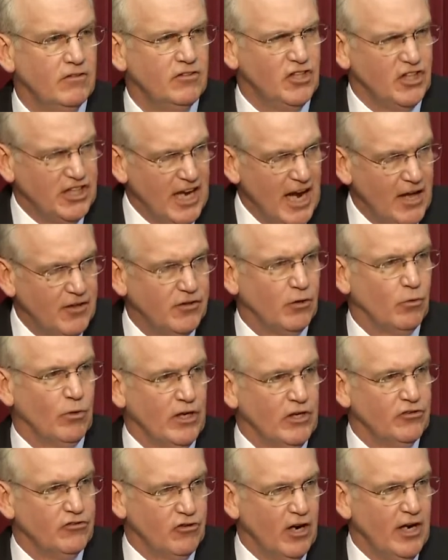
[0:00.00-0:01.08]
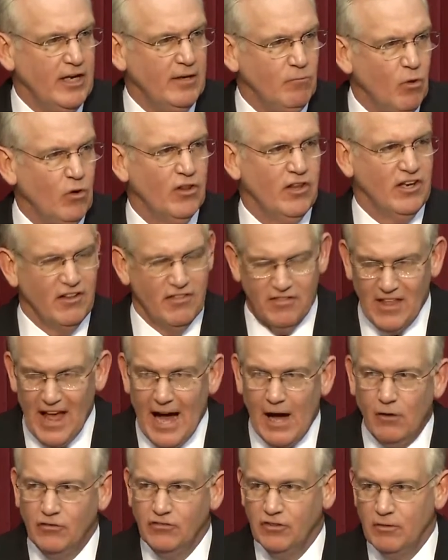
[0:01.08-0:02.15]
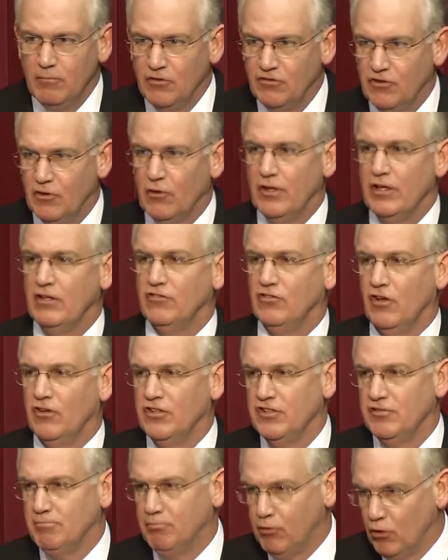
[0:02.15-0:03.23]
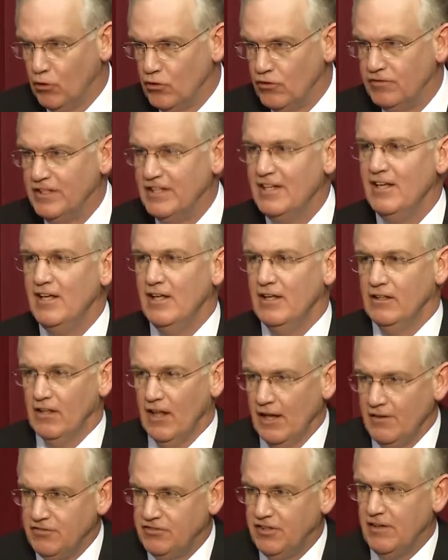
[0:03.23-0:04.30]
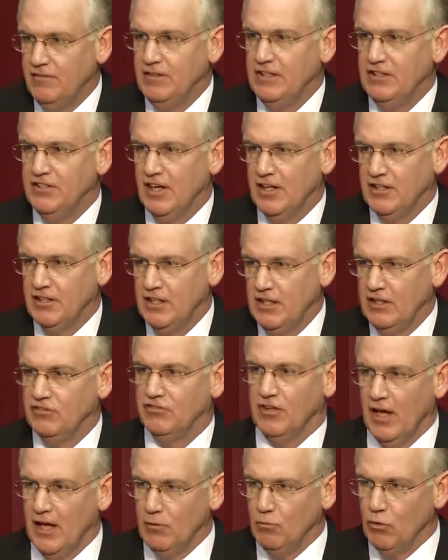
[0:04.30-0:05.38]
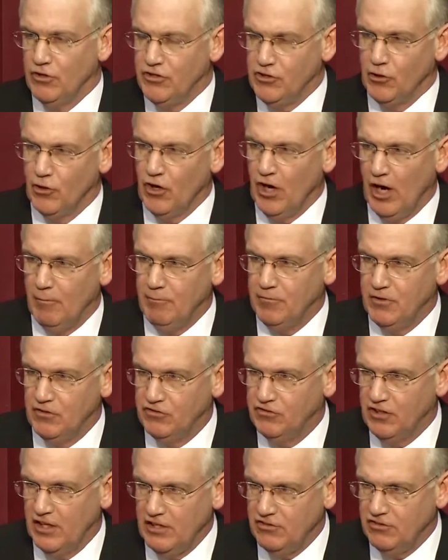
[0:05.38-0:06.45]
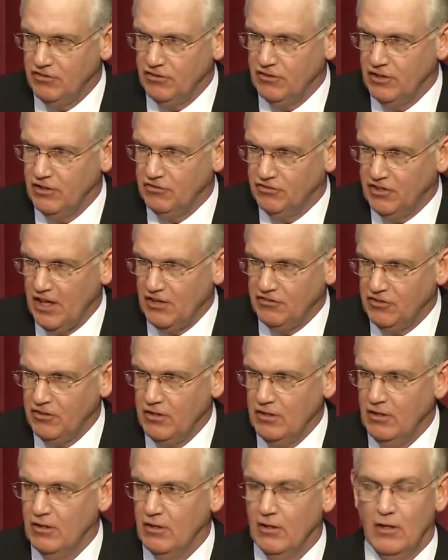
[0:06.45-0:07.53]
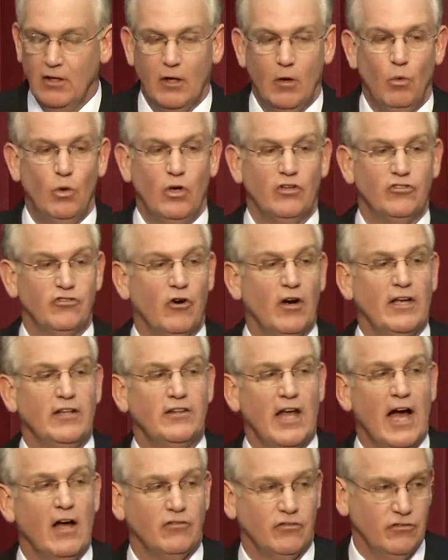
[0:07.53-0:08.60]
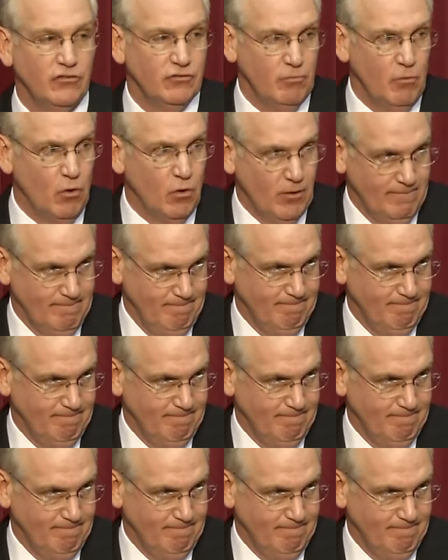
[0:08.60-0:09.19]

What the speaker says: Together, we are training more than 1,000 Missourians on these proven life-saving techniques, and with your help this session, we'll train thousands more.